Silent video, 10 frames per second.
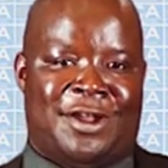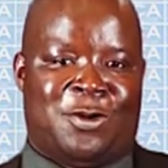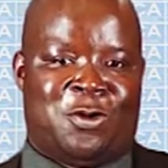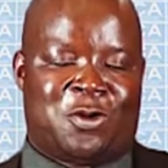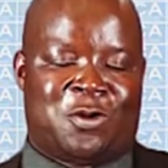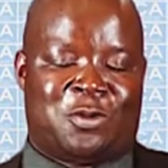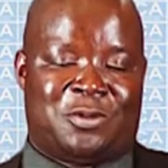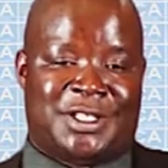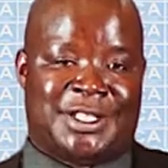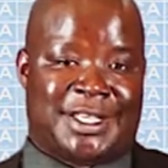Look,
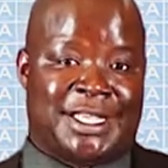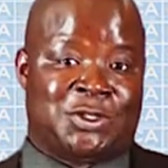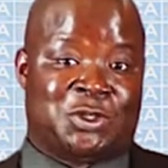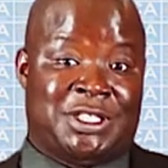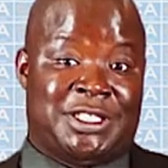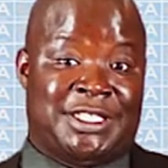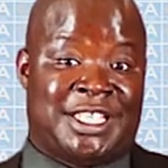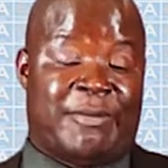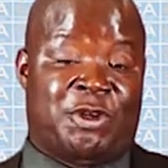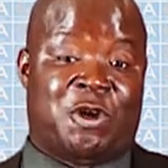there's a case which is in
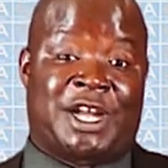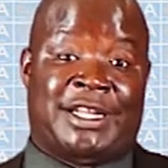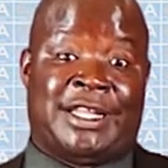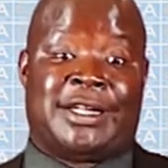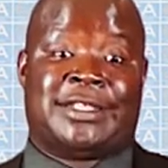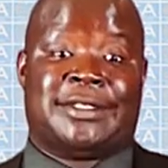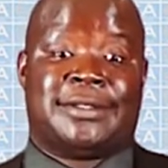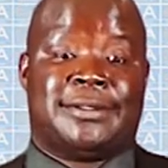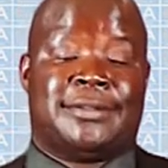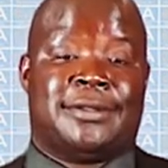the Manual under directors.